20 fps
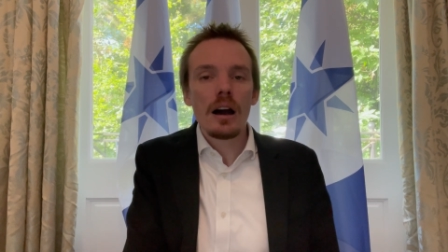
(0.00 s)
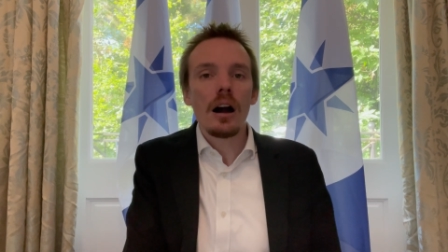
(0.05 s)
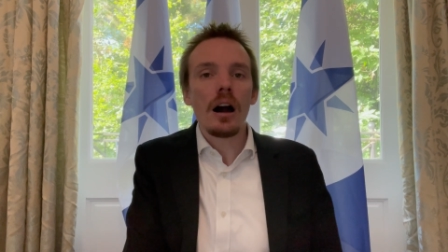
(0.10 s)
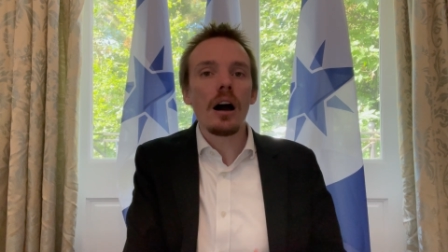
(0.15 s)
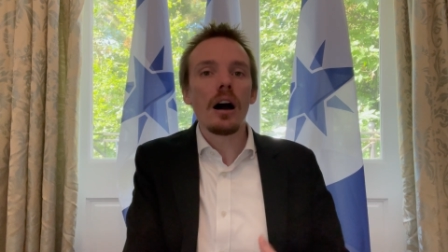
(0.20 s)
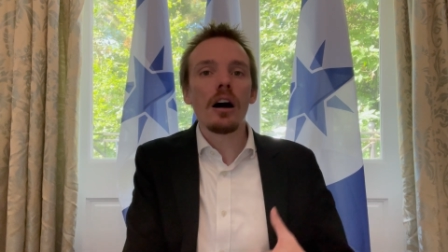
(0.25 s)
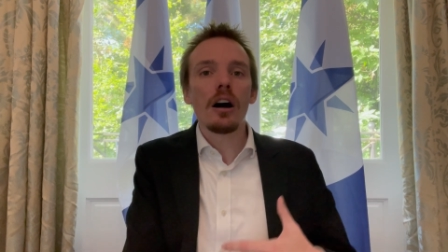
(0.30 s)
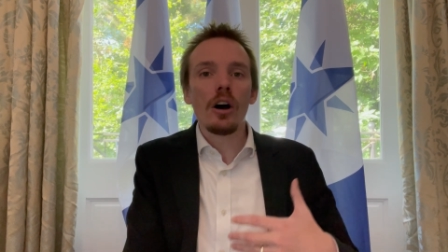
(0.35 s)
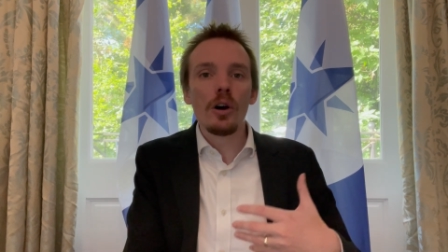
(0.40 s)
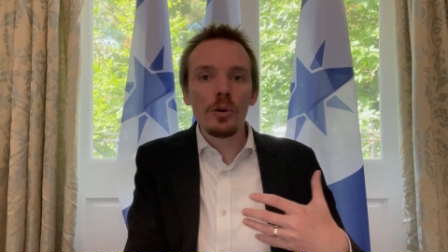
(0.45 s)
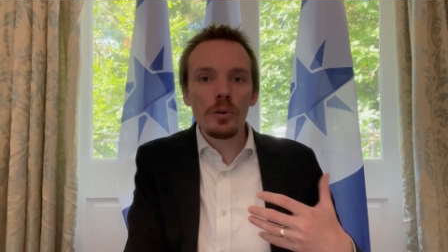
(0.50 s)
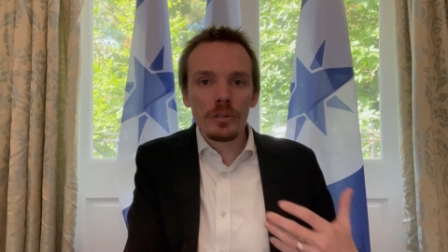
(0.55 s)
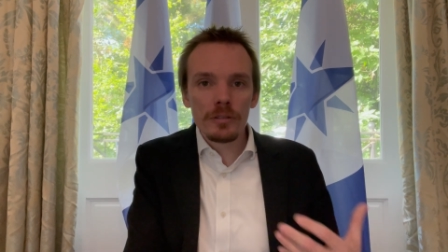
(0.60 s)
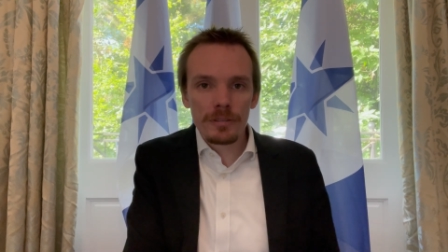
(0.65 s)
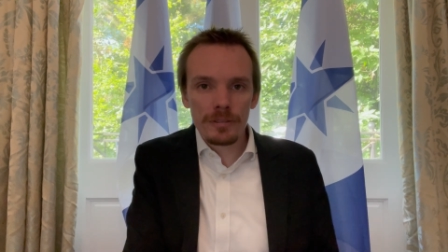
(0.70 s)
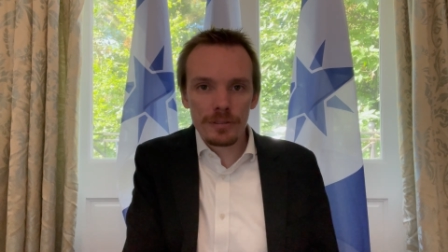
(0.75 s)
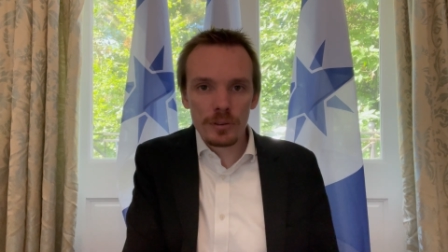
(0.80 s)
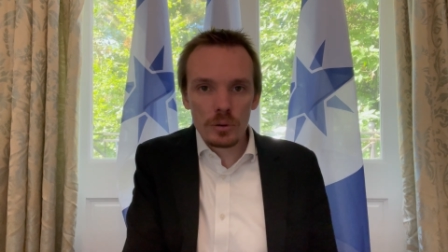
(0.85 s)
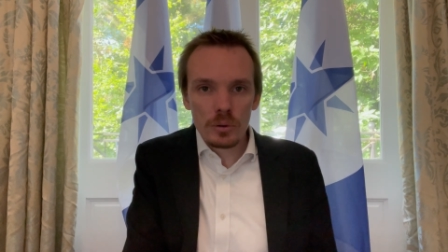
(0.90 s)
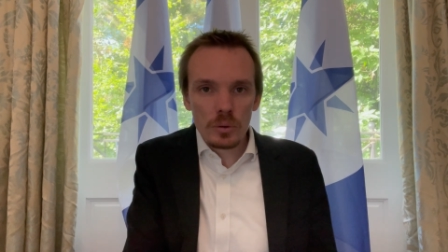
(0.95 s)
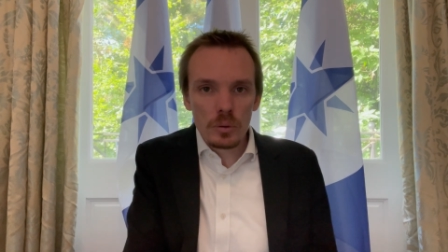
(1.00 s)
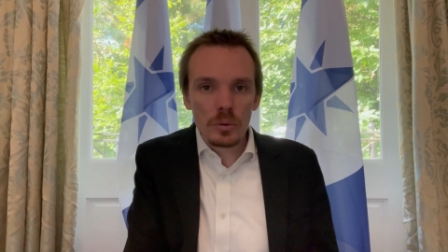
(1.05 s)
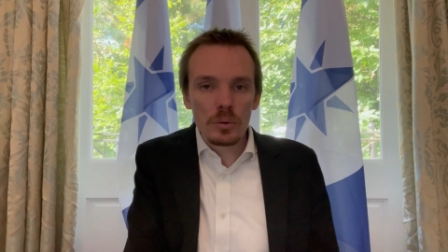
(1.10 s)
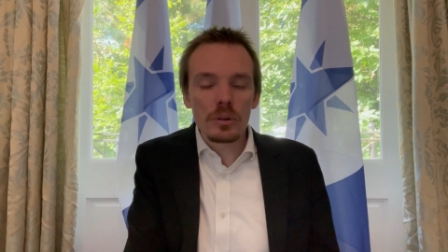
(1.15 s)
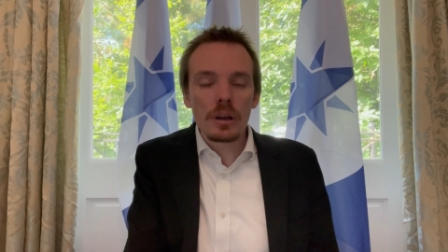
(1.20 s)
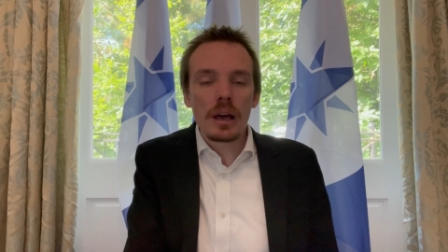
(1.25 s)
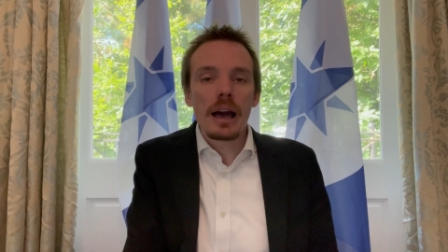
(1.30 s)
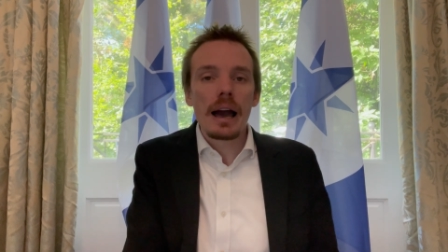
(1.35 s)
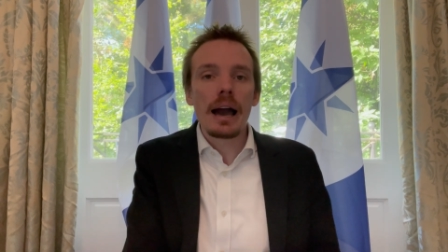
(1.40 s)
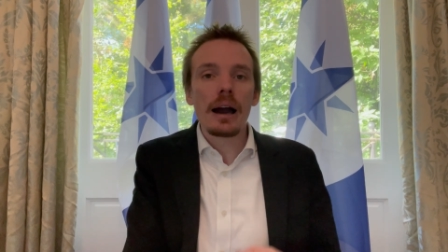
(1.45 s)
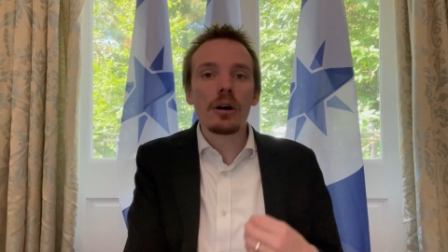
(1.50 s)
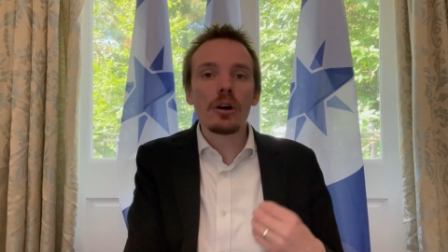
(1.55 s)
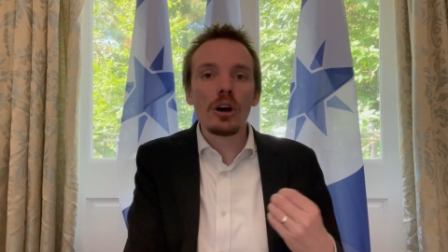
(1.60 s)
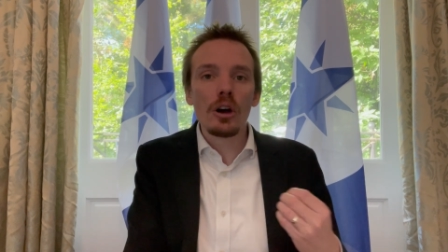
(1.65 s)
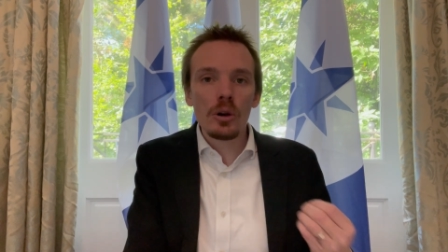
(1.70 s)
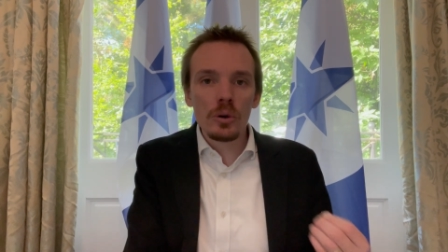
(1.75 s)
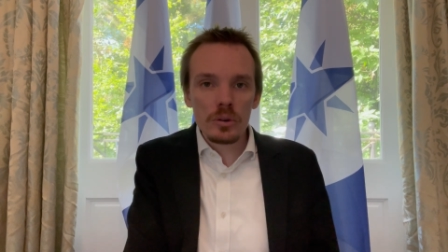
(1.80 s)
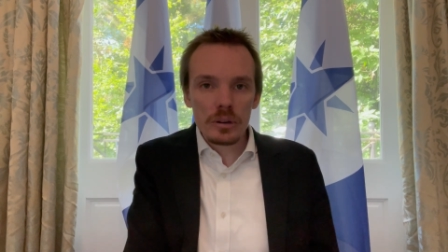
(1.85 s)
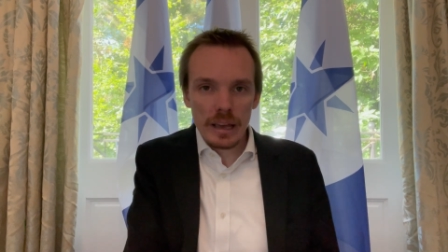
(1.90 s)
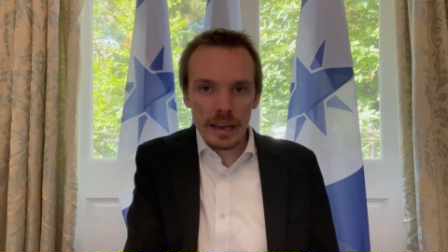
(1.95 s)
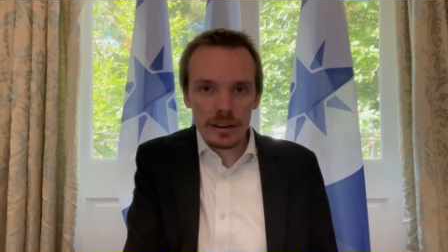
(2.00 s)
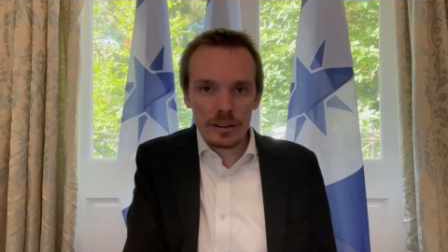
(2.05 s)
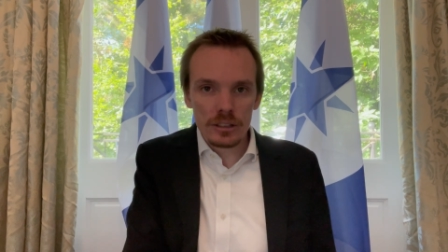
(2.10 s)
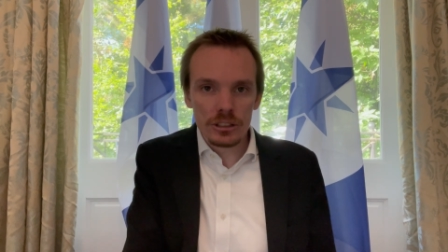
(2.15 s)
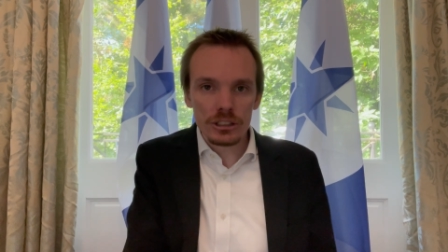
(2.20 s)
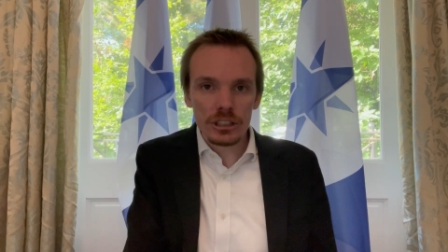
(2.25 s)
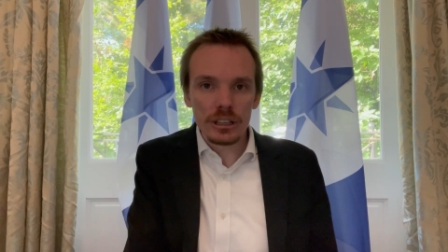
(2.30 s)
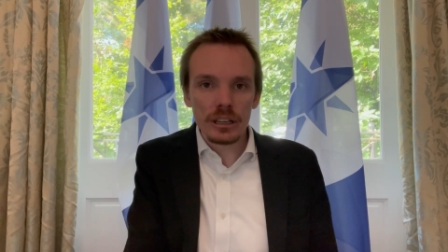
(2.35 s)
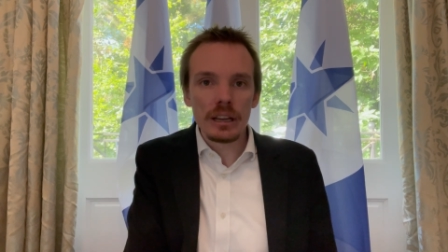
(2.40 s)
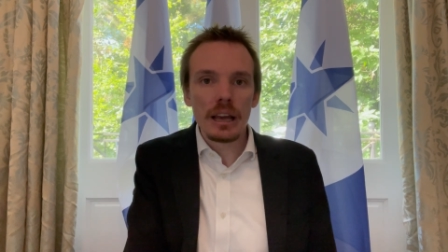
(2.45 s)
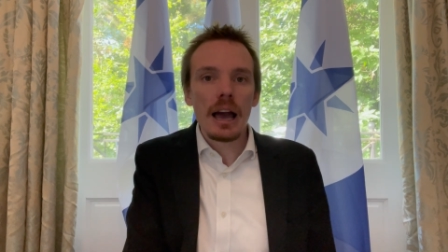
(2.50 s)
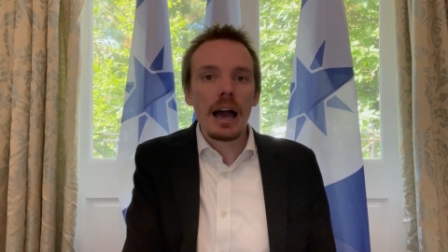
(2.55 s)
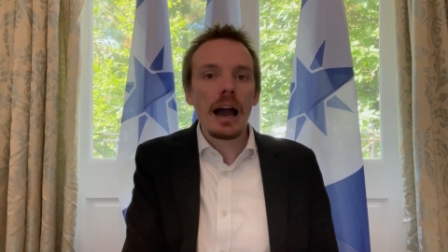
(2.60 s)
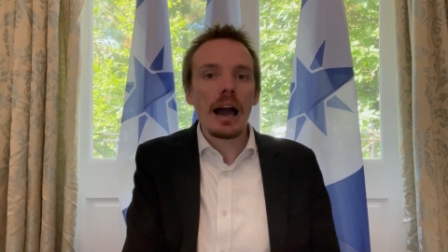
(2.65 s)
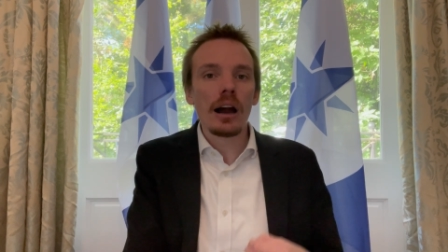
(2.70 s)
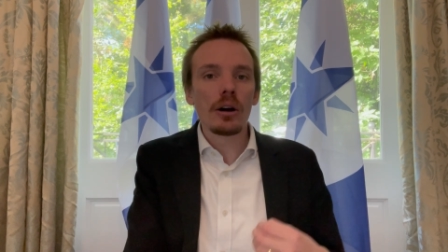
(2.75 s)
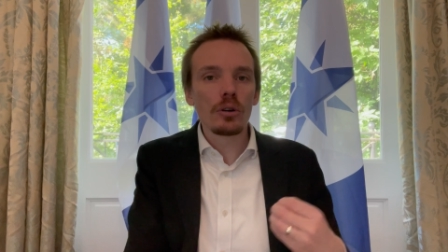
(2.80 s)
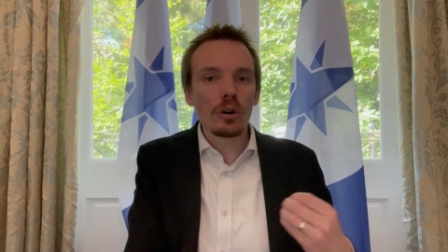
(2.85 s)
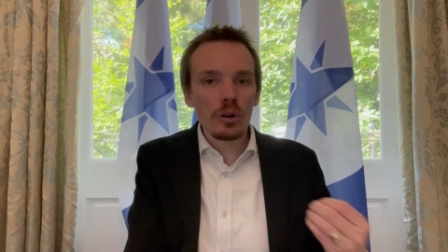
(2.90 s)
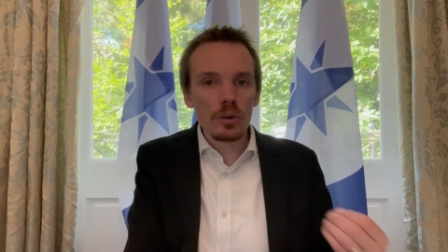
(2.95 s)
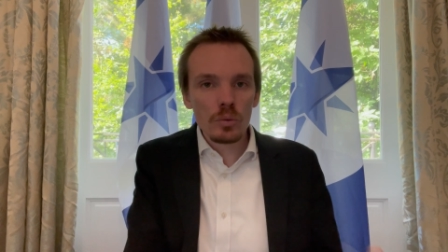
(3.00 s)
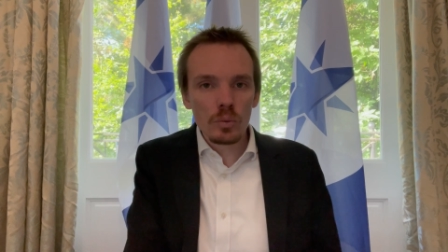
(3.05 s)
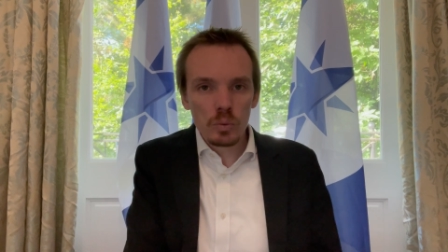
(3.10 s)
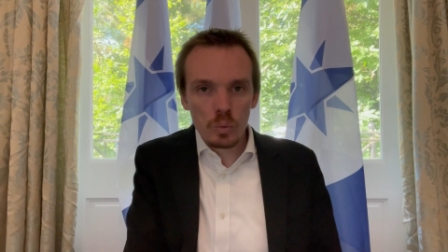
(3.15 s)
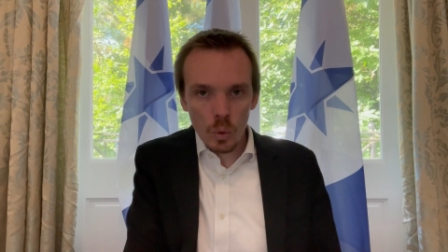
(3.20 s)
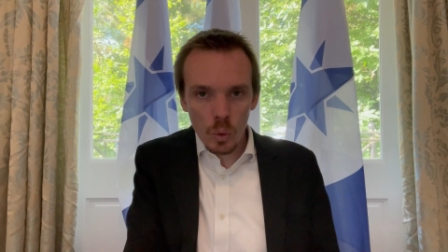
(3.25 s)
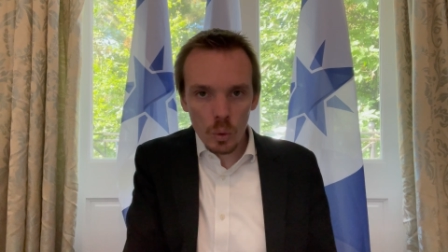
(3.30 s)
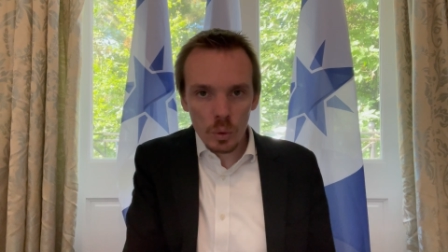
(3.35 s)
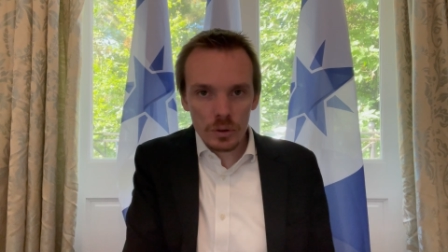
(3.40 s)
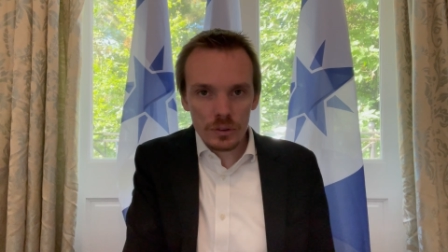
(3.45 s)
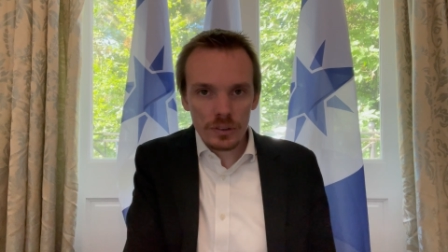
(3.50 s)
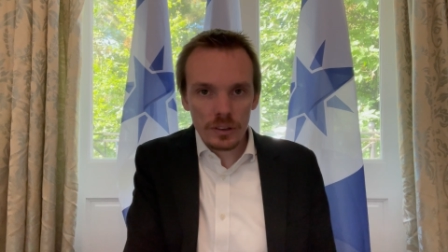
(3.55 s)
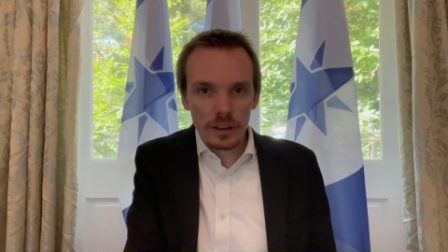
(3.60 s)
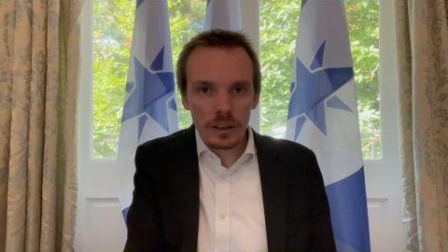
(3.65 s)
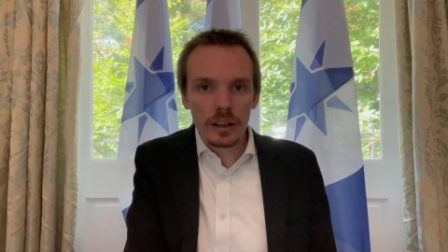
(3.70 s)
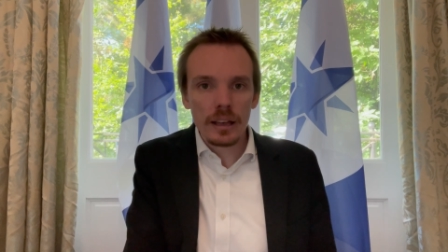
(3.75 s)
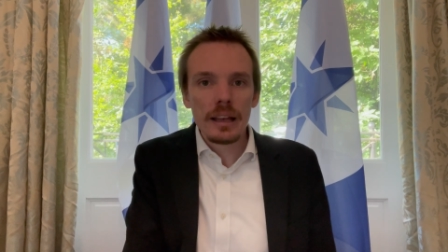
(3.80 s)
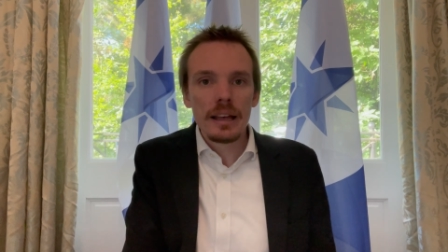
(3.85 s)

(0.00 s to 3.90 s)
Our own food, our own energy, our own water.